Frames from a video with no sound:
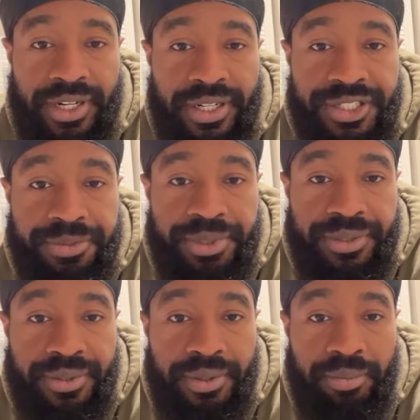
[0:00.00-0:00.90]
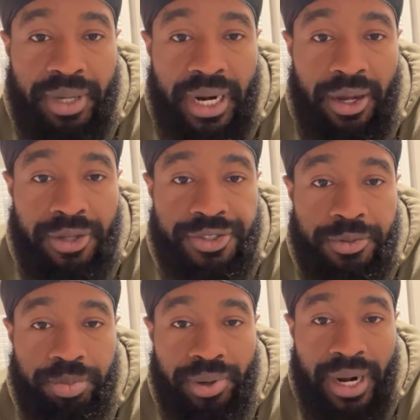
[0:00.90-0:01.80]
husband, but I
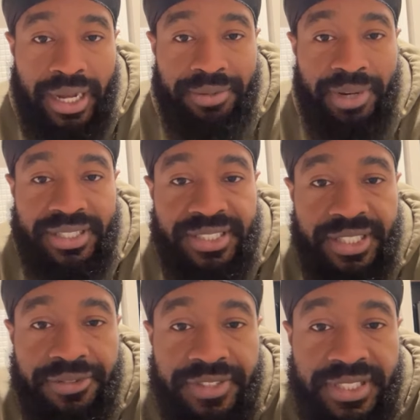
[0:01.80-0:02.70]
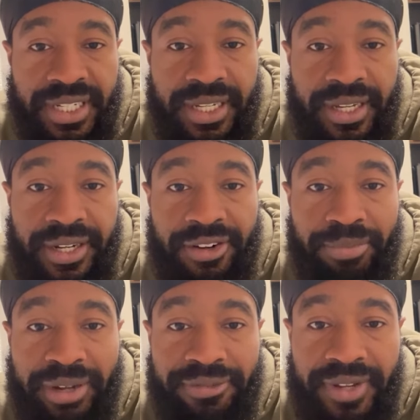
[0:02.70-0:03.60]
also pride myself in taking care
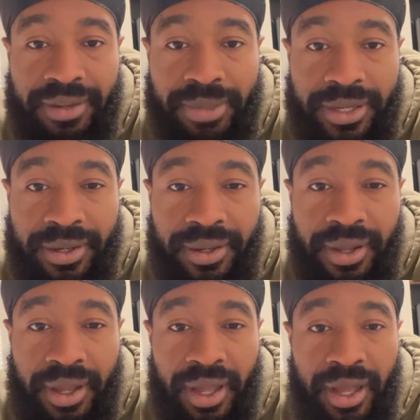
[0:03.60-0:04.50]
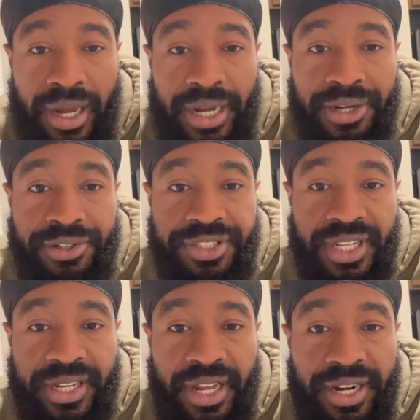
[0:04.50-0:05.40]
of my family. I
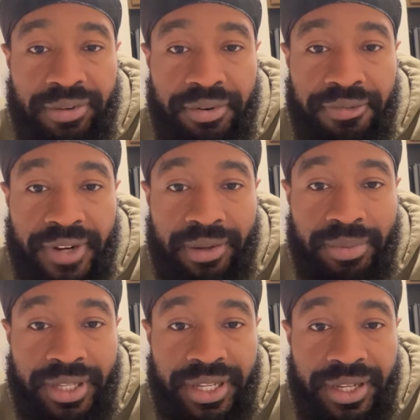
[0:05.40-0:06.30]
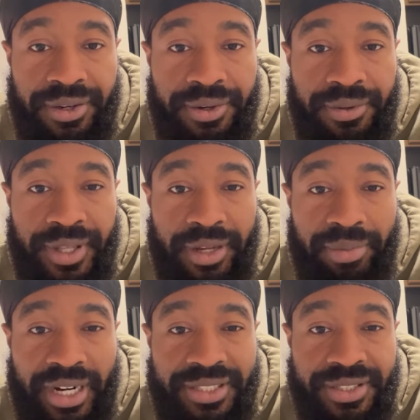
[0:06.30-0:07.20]
understand not every family can't do that,
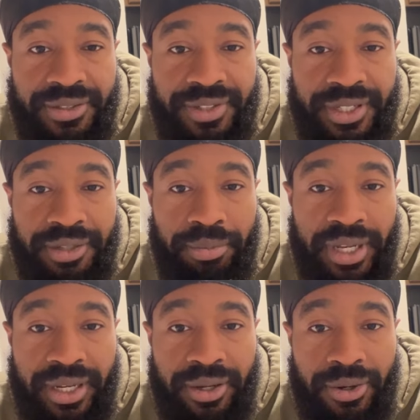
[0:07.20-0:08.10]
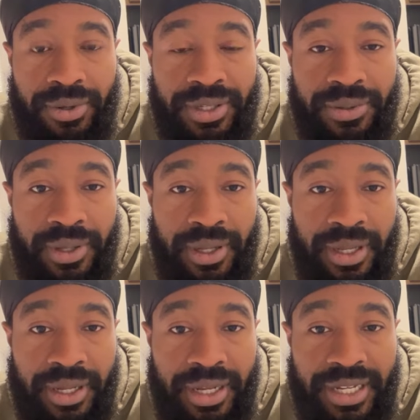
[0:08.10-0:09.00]
but I still think the main goal
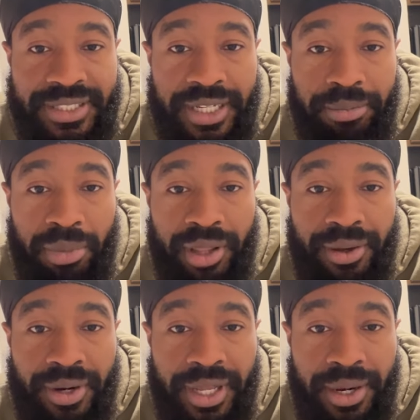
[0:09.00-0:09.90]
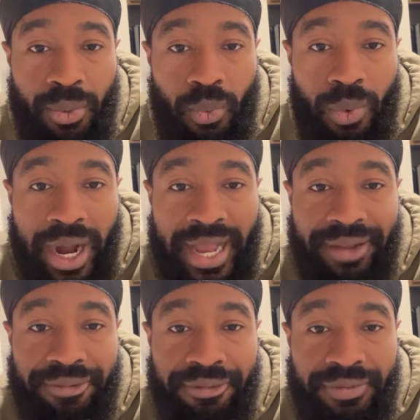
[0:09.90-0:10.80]
as a mother and a
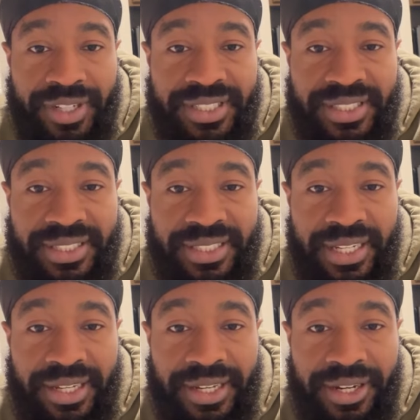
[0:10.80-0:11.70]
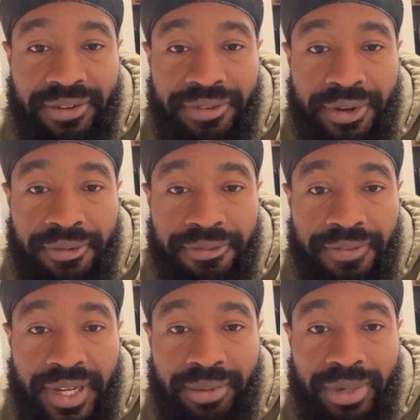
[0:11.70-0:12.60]
wife is to take care of your
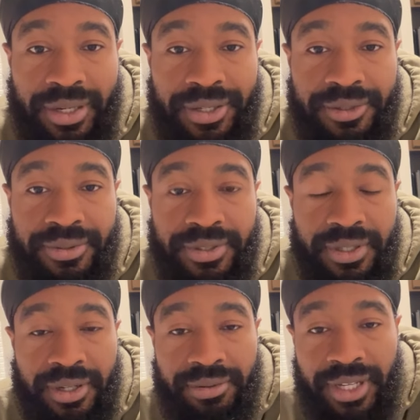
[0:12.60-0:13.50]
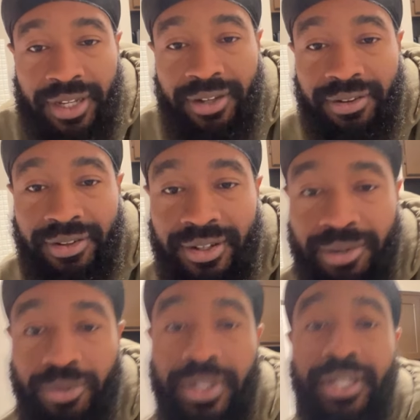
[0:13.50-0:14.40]
family. Okay,
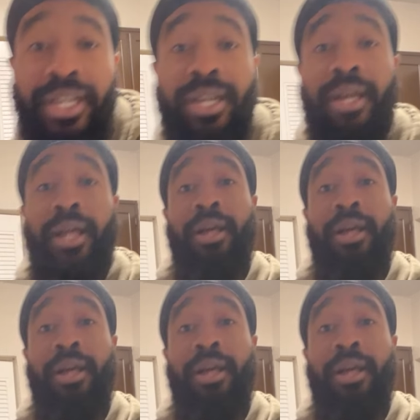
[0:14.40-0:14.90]
I'm with that.